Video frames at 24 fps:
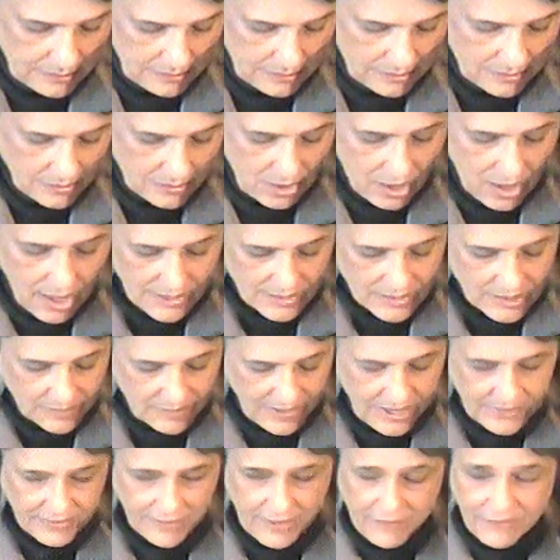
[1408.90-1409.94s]
He talks
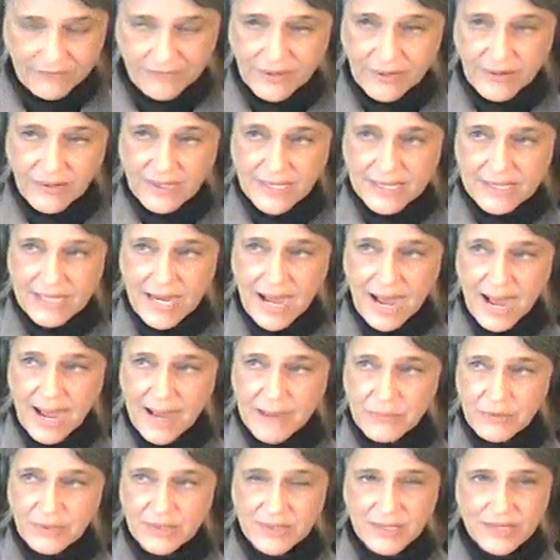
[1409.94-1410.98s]
about the very
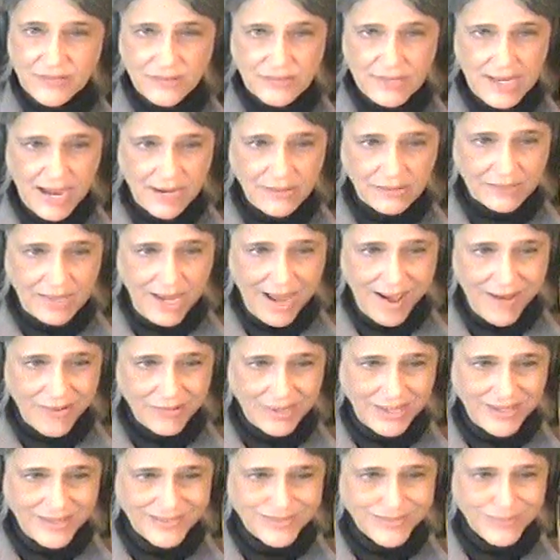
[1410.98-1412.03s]
time when this
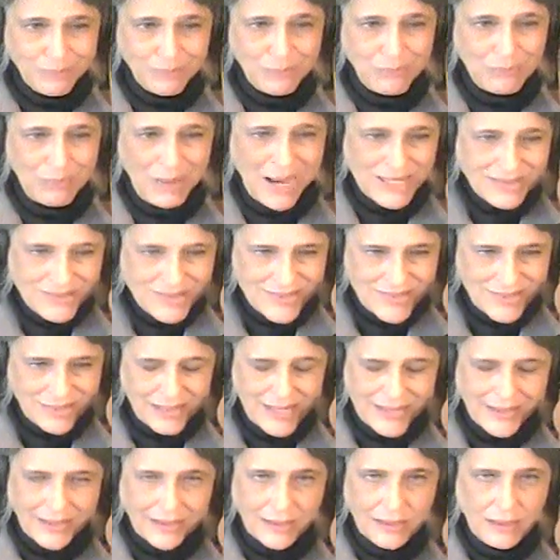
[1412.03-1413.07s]
downtown is
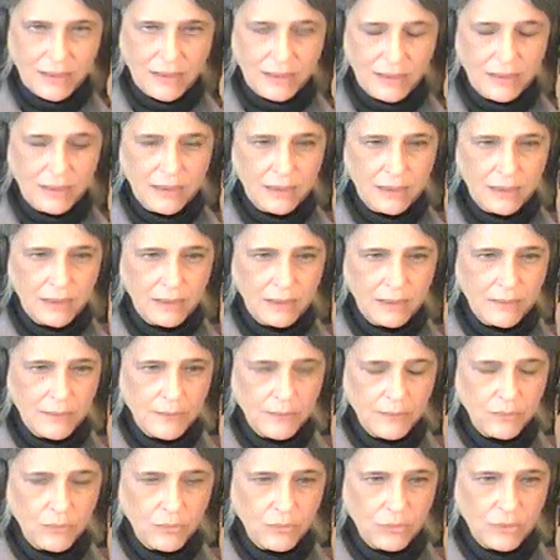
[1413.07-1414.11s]
bustling
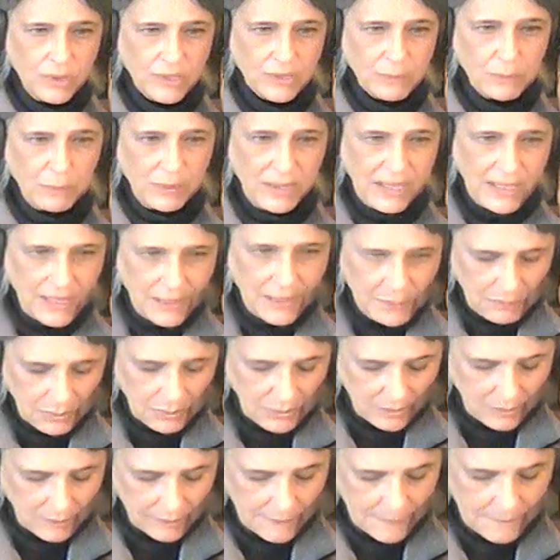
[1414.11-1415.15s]
with
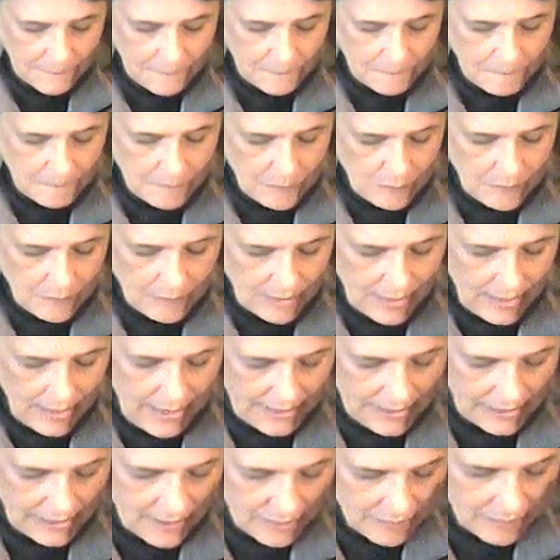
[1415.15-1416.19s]
people
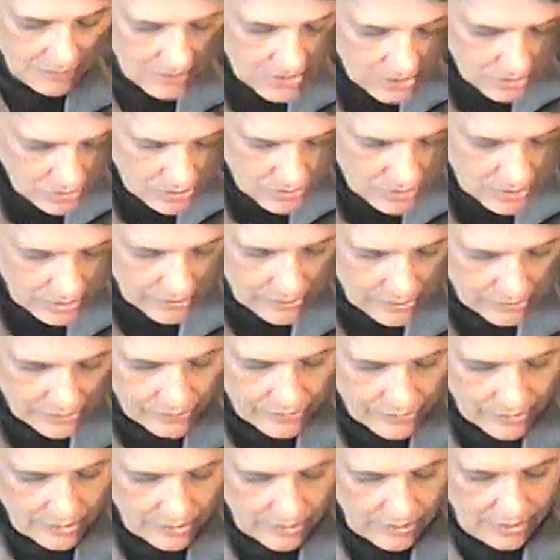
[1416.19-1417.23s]
and
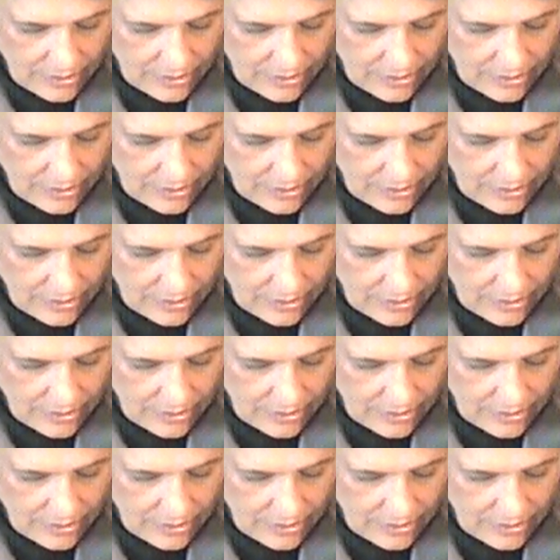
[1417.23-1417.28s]
commuters